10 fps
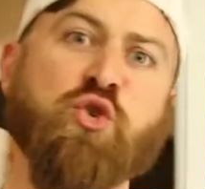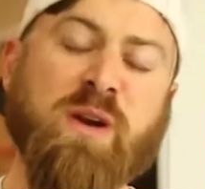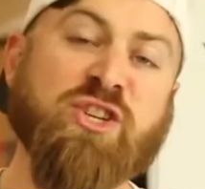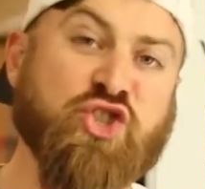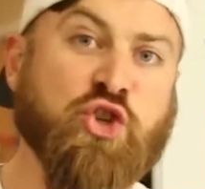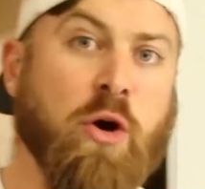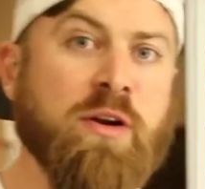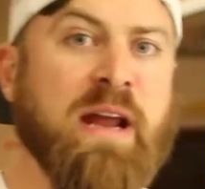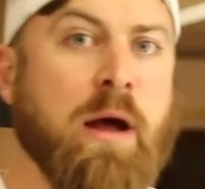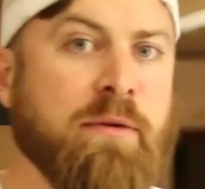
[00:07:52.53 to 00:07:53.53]
when I
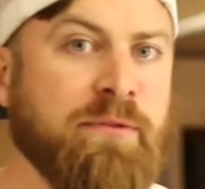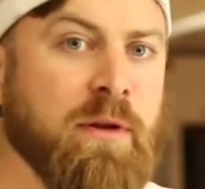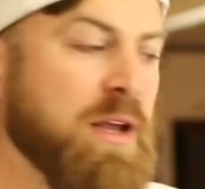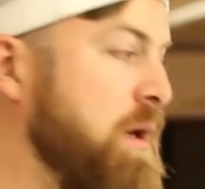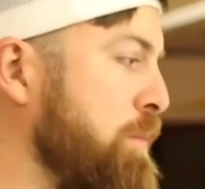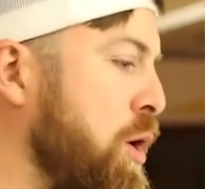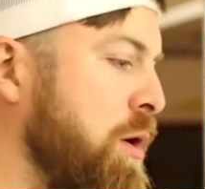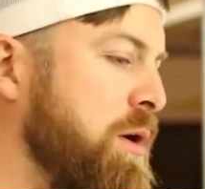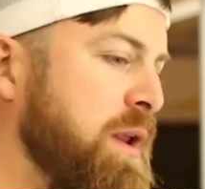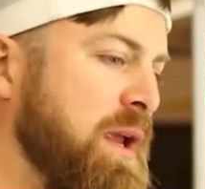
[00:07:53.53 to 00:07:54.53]
started out affiliate
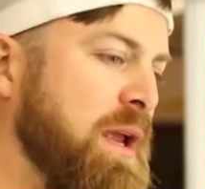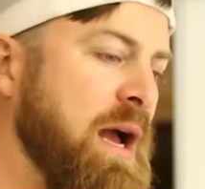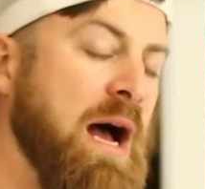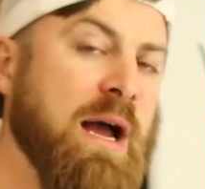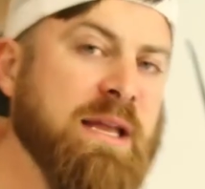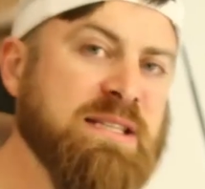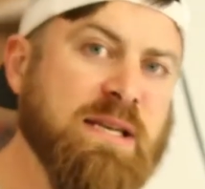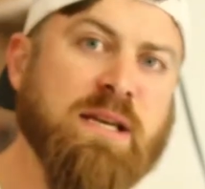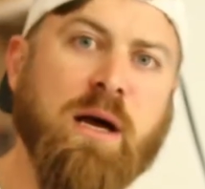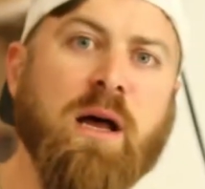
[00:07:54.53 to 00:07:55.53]
marketing, I
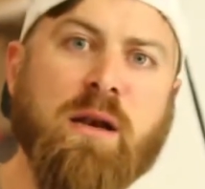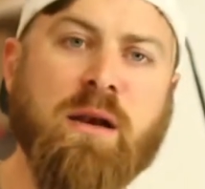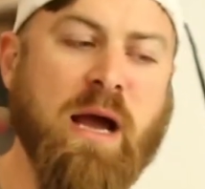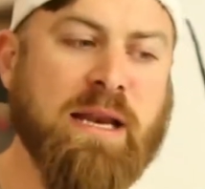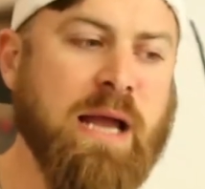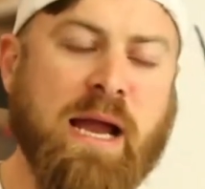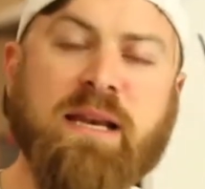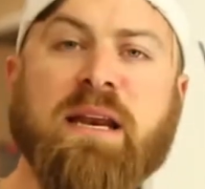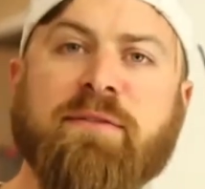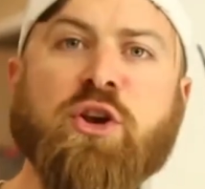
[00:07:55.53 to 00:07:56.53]

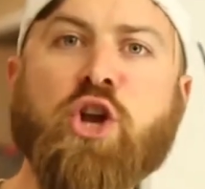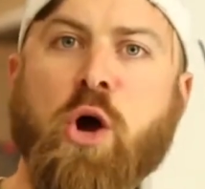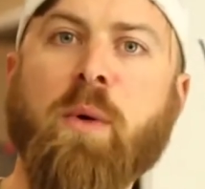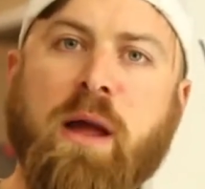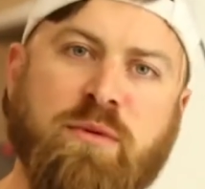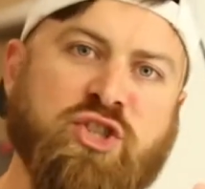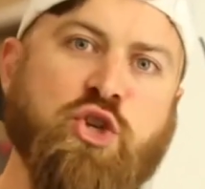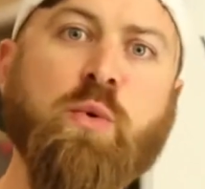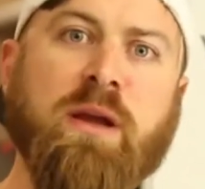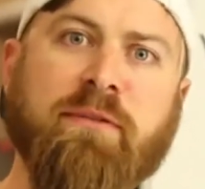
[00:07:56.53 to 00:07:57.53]
didn't even know I was
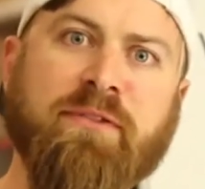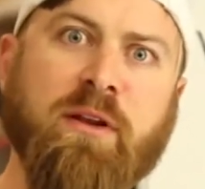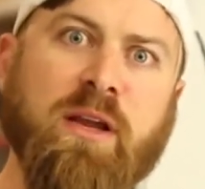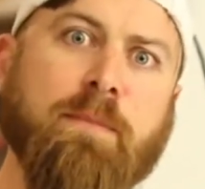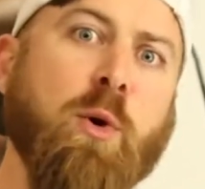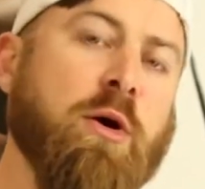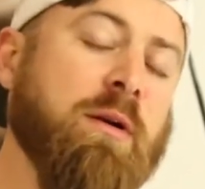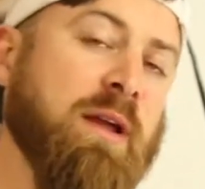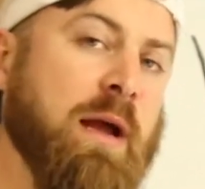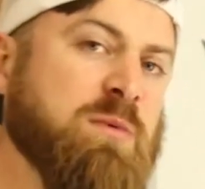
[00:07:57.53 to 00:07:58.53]
doing affiliate
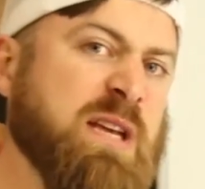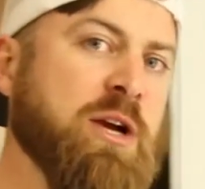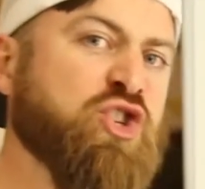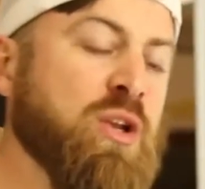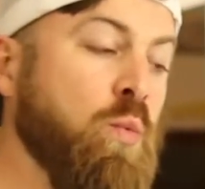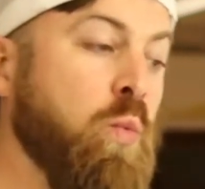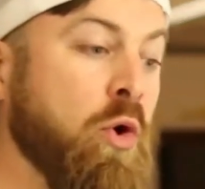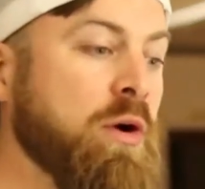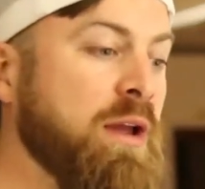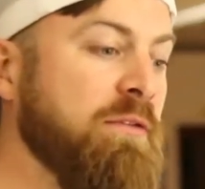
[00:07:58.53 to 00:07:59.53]
marketing. I was actually working